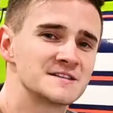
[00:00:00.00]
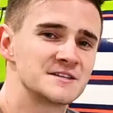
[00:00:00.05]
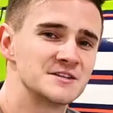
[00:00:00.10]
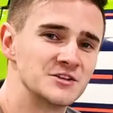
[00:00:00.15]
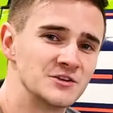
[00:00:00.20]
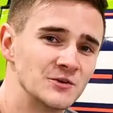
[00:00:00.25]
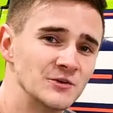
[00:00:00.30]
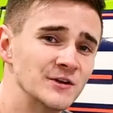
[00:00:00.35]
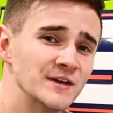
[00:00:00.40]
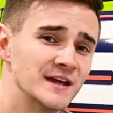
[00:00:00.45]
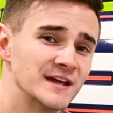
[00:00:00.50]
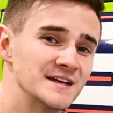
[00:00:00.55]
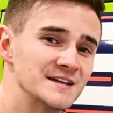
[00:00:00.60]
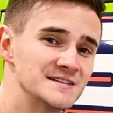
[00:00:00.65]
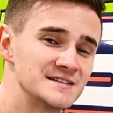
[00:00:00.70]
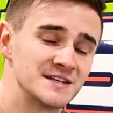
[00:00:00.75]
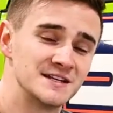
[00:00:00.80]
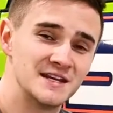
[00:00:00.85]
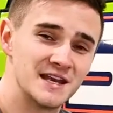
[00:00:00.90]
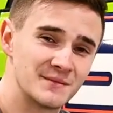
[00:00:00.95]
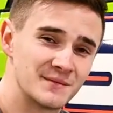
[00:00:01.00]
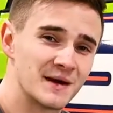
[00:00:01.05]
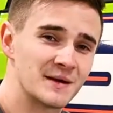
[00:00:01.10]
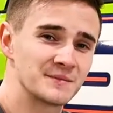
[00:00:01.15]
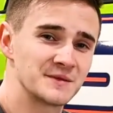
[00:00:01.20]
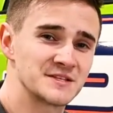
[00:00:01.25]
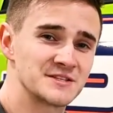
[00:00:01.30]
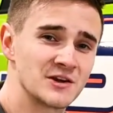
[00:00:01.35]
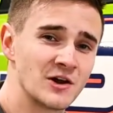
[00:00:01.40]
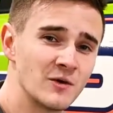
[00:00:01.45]
to do is nip up
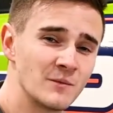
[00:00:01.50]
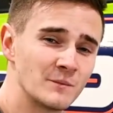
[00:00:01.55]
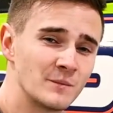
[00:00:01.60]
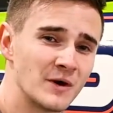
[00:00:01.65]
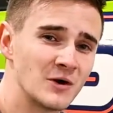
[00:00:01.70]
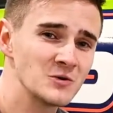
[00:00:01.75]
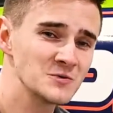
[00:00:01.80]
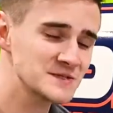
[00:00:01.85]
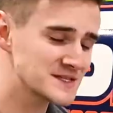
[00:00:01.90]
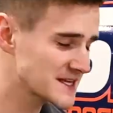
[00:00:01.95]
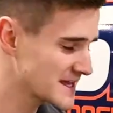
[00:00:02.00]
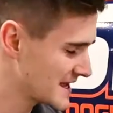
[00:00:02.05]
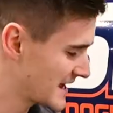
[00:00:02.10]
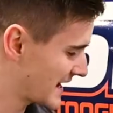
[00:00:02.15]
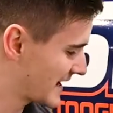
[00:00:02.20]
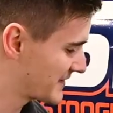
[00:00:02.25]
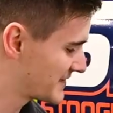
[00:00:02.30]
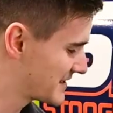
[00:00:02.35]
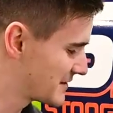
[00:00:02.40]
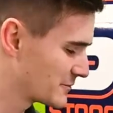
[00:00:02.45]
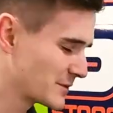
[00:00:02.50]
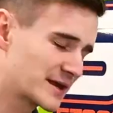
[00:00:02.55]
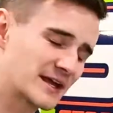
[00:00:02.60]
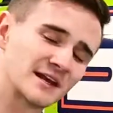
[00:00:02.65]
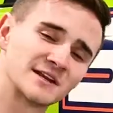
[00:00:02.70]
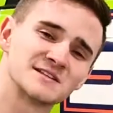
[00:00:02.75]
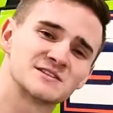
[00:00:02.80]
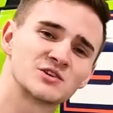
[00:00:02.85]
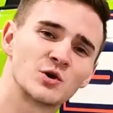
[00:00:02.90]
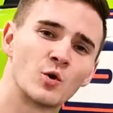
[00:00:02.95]
the top bolts and then we're
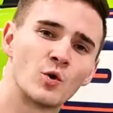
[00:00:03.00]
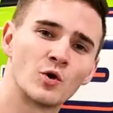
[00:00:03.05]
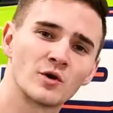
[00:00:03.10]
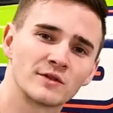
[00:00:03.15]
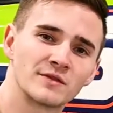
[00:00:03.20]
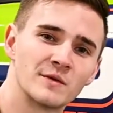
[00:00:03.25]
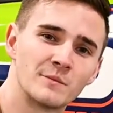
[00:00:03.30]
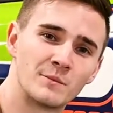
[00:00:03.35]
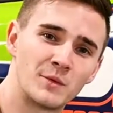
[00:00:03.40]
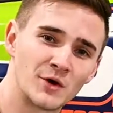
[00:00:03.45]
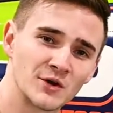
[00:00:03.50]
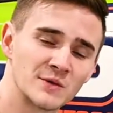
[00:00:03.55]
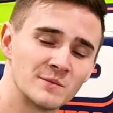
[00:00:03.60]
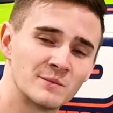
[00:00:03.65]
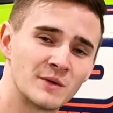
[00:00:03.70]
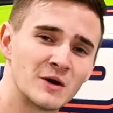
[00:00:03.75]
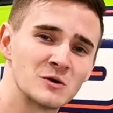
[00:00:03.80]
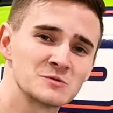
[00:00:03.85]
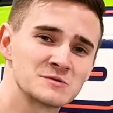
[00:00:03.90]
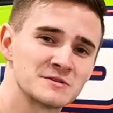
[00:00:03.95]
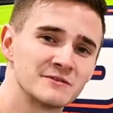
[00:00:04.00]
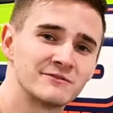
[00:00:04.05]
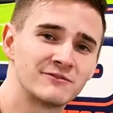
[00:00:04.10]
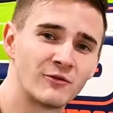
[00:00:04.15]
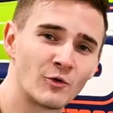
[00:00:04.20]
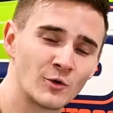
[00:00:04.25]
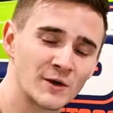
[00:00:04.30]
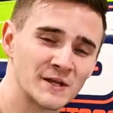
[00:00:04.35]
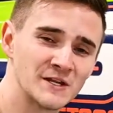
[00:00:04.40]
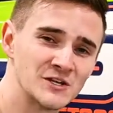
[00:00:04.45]
going to torque the bottom bolt to
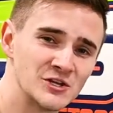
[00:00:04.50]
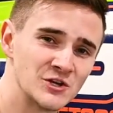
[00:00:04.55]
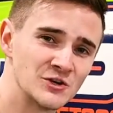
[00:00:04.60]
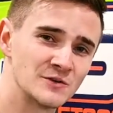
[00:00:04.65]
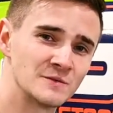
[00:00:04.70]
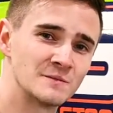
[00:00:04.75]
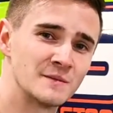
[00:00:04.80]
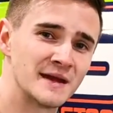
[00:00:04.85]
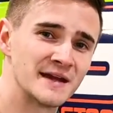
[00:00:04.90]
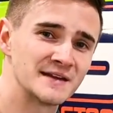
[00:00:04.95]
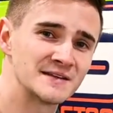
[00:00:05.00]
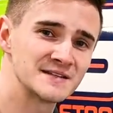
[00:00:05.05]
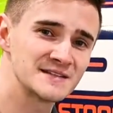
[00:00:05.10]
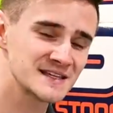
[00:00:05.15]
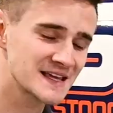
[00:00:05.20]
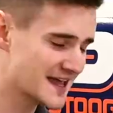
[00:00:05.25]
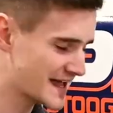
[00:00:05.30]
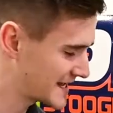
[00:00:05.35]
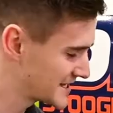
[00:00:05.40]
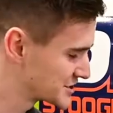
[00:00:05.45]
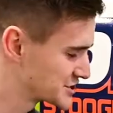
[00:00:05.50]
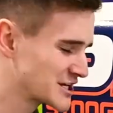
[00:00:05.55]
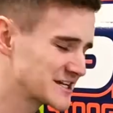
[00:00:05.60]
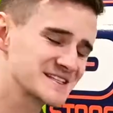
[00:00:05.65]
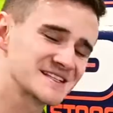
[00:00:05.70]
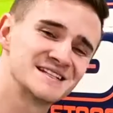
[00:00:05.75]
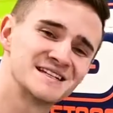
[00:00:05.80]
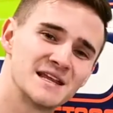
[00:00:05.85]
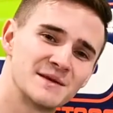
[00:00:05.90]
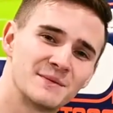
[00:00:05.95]
40 newton meters and
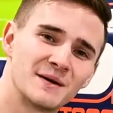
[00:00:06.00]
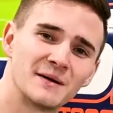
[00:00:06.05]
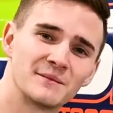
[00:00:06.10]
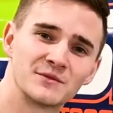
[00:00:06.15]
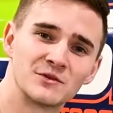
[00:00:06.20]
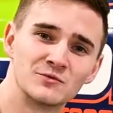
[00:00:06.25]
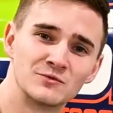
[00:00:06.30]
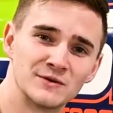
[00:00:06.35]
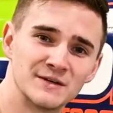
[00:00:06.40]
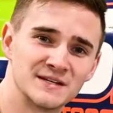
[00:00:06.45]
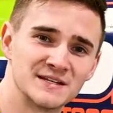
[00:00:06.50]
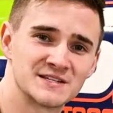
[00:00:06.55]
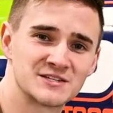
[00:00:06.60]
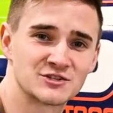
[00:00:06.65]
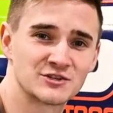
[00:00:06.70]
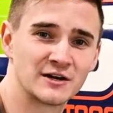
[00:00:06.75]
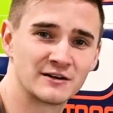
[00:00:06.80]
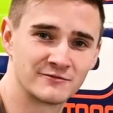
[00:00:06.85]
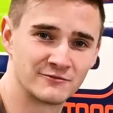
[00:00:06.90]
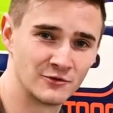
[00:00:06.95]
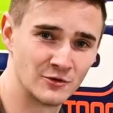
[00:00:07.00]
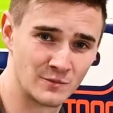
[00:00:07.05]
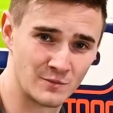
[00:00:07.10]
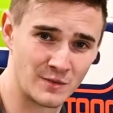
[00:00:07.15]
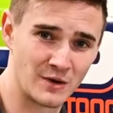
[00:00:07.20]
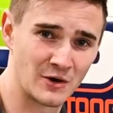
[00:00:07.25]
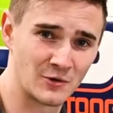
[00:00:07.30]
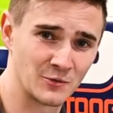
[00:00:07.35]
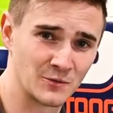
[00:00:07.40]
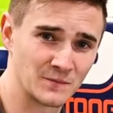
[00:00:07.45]
just nip up the rear strut foot
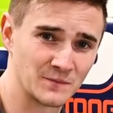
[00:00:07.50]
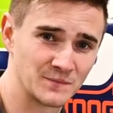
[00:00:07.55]
bolt.